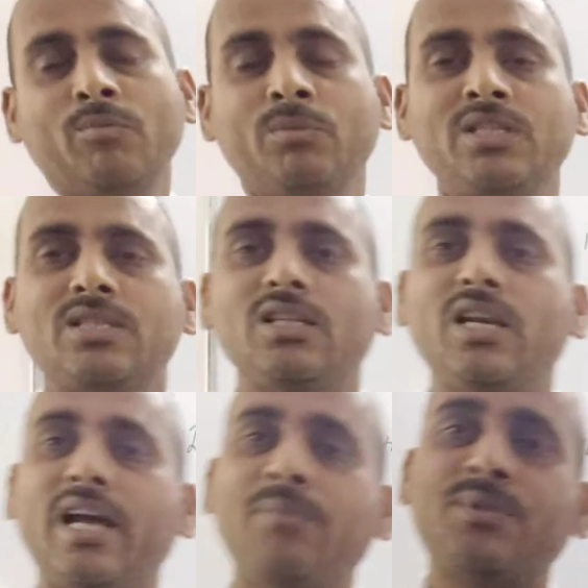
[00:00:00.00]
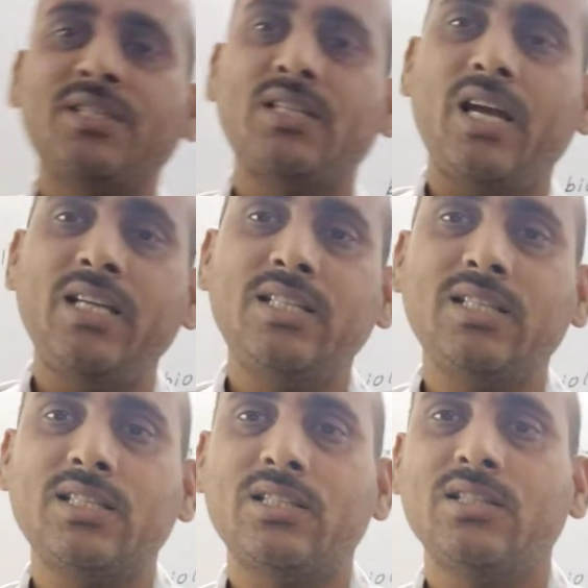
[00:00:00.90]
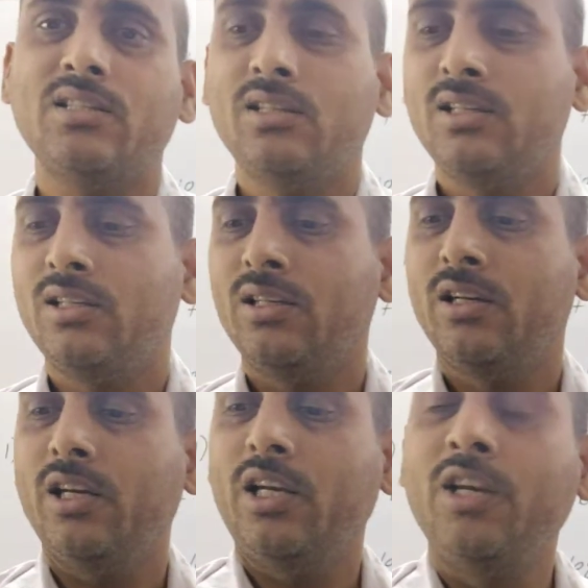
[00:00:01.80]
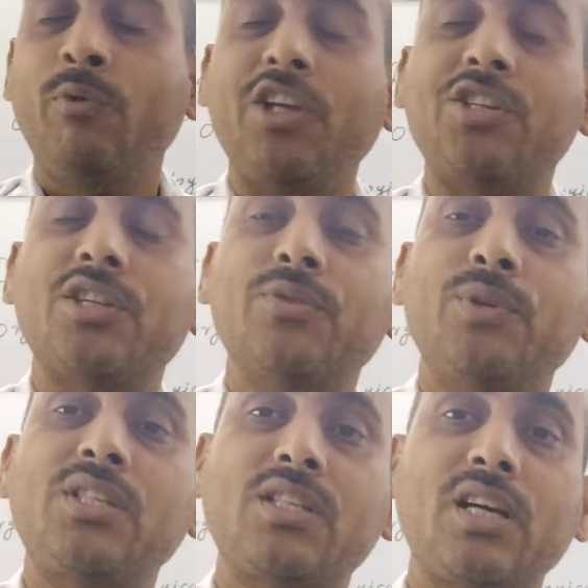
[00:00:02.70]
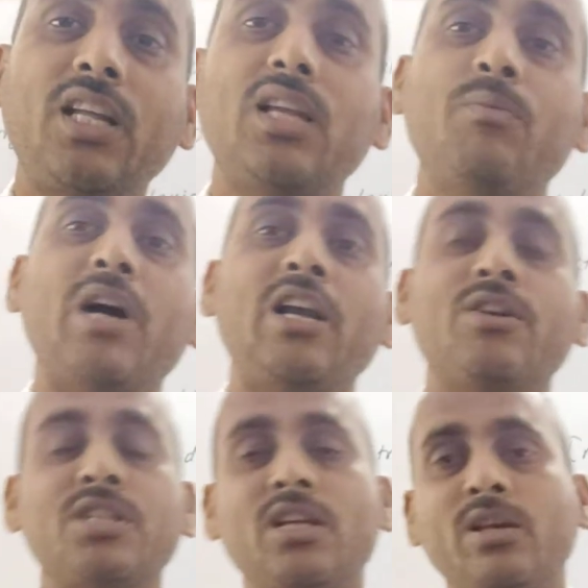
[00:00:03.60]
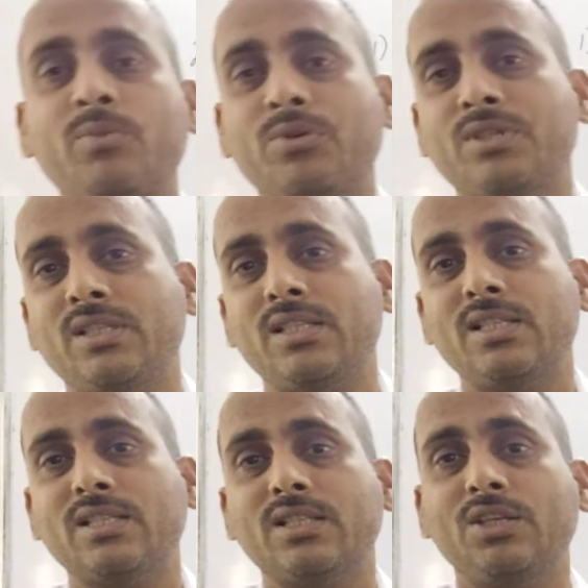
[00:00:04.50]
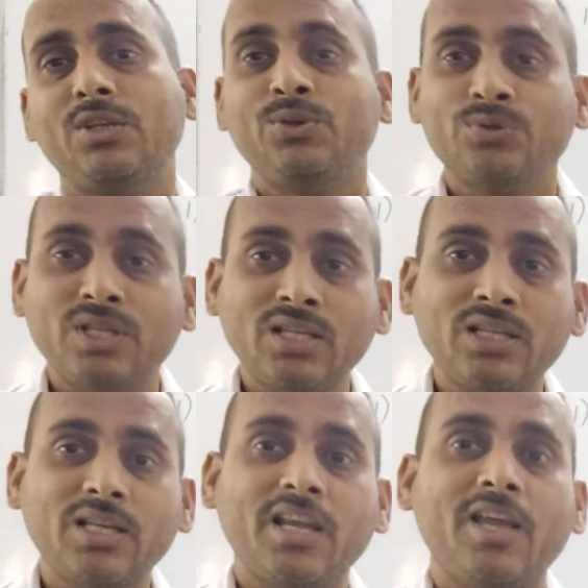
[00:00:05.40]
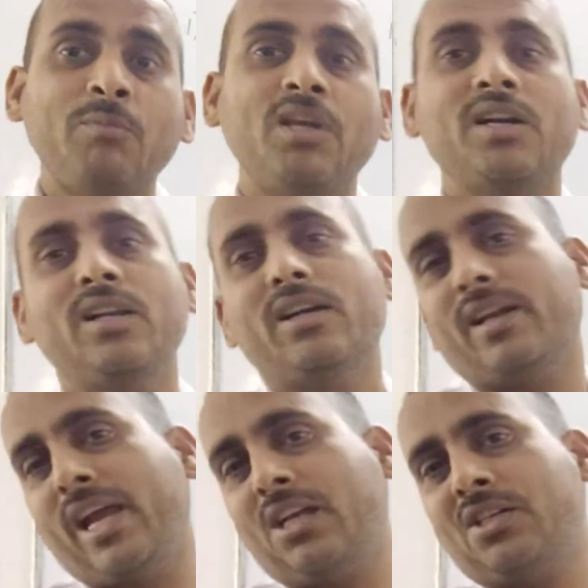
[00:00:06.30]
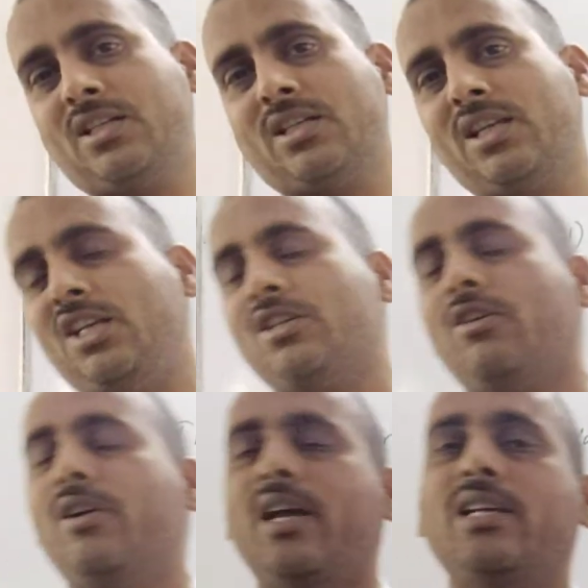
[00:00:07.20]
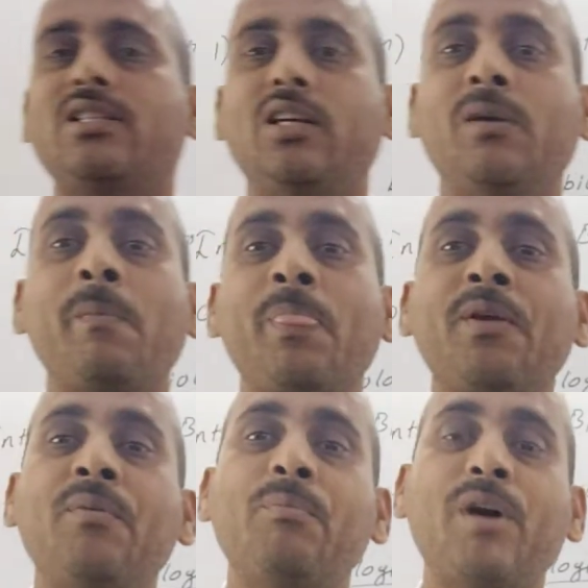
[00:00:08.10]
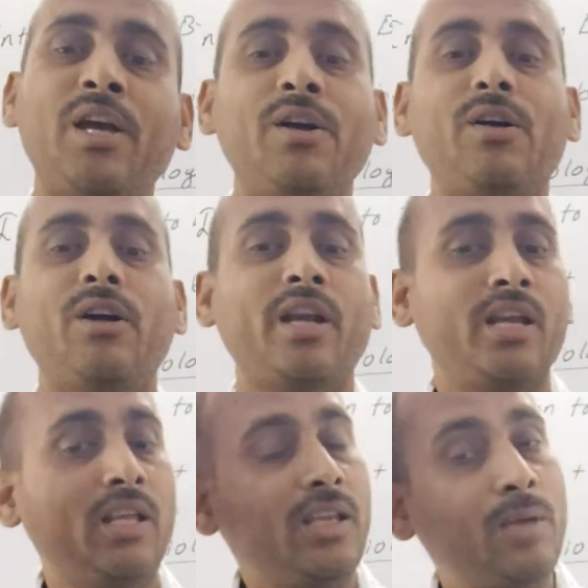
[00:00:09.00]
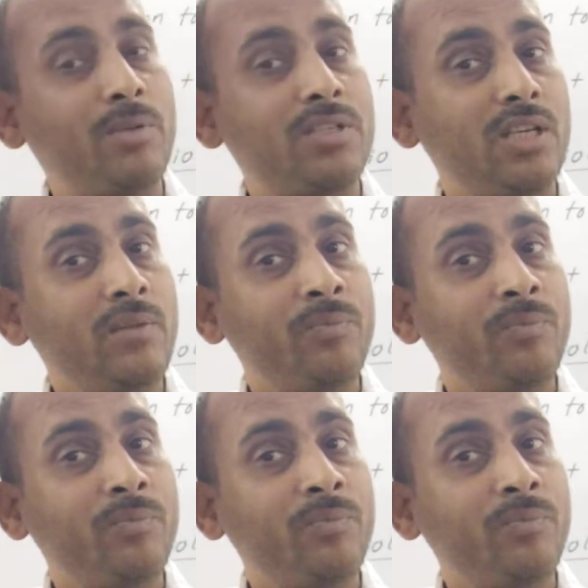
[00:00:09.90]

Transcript: Means the life science in which we study the biological processes using the chemical reaction is called as the bioorganic chemistry.